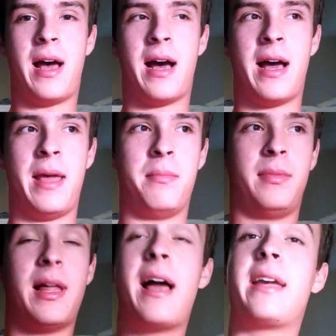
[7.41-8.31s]

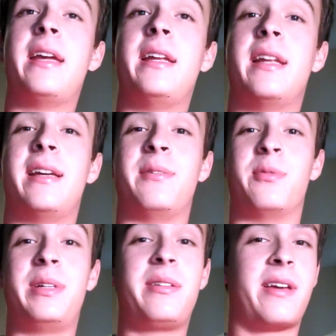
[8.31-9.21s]
I'm lacking a
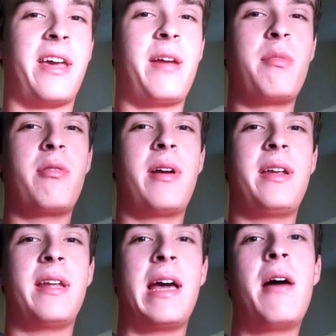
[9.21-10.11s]
real camera
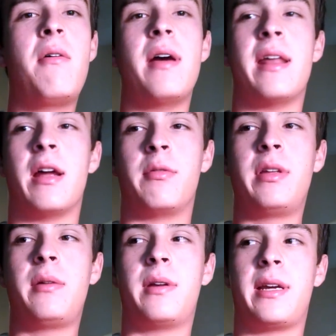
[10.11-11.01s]
right now, and I
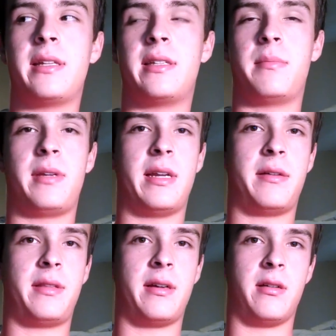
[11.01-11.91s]
really want to get something
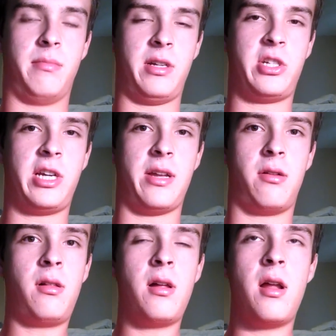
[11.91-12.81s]
out there on my
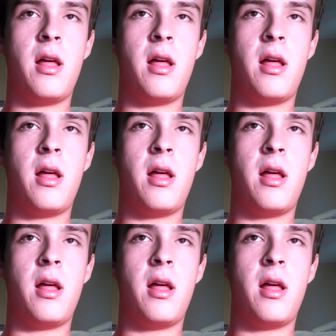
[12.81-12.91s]
channel.